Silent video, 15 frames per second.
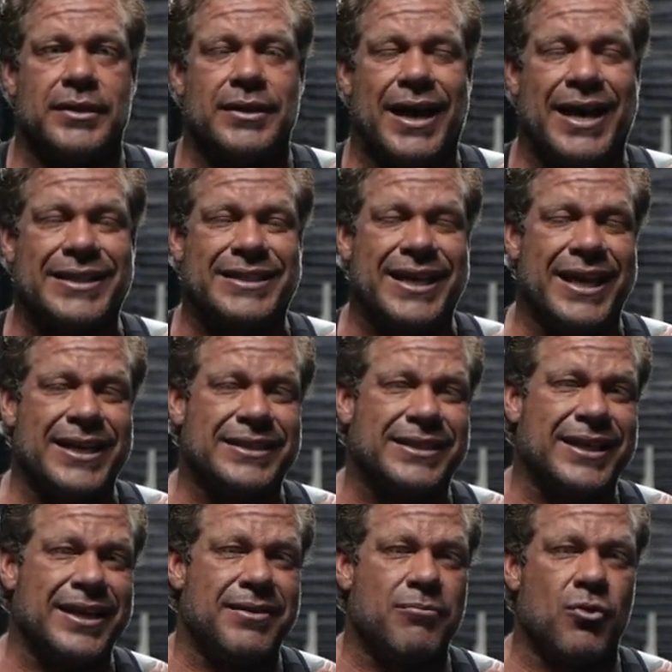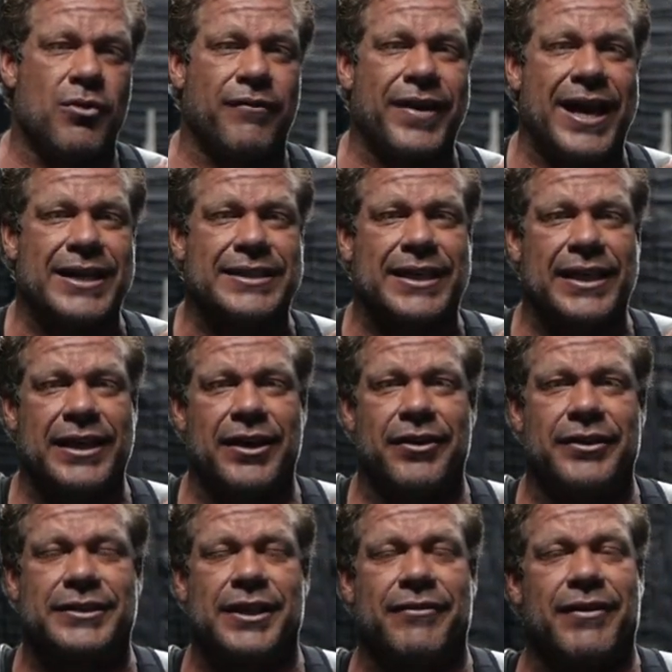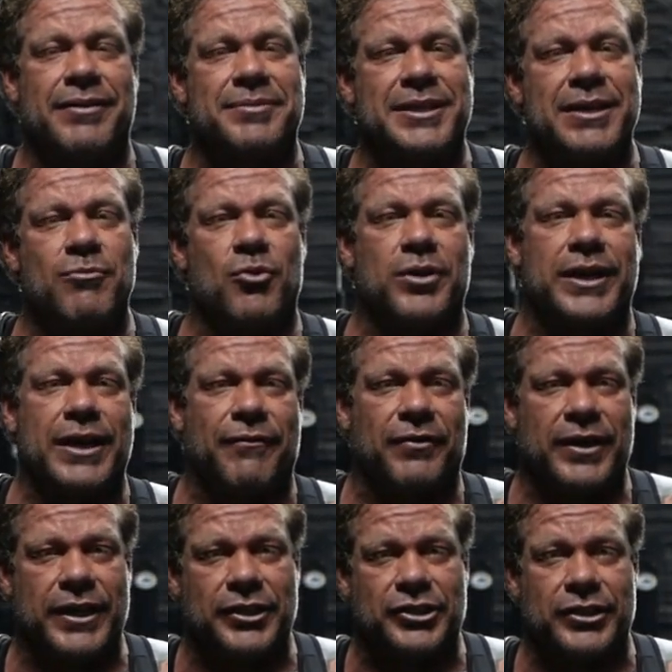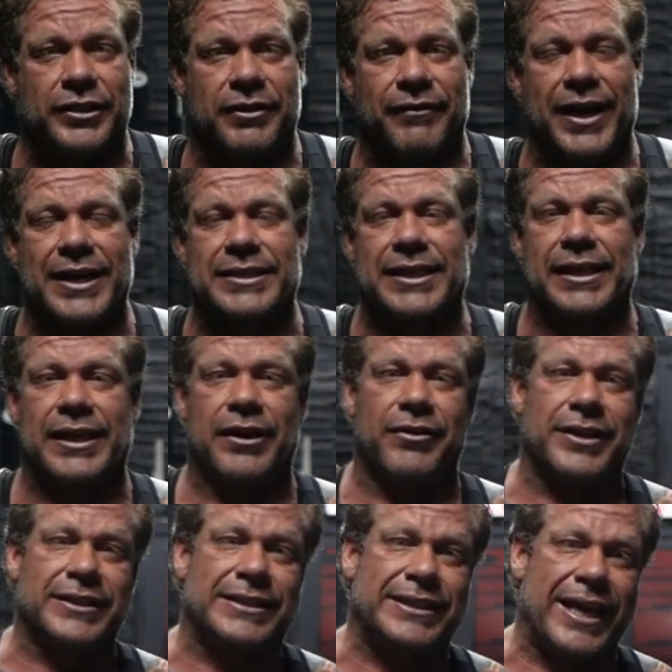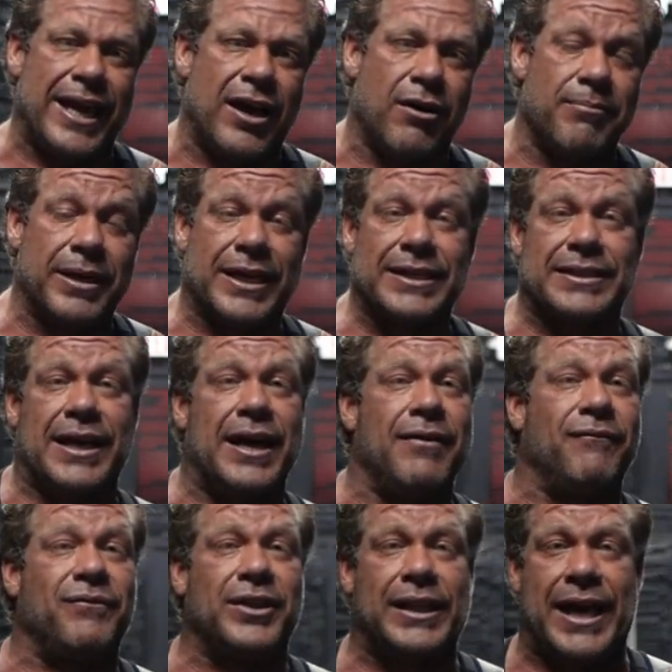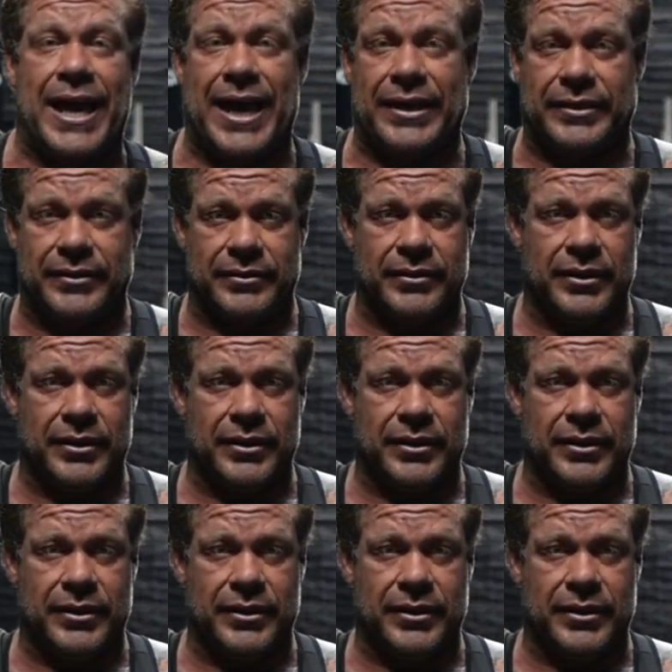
I'd say I'd seeing more vascularity stuff. I'm seeing more definition. The vascularity is down because I am flat.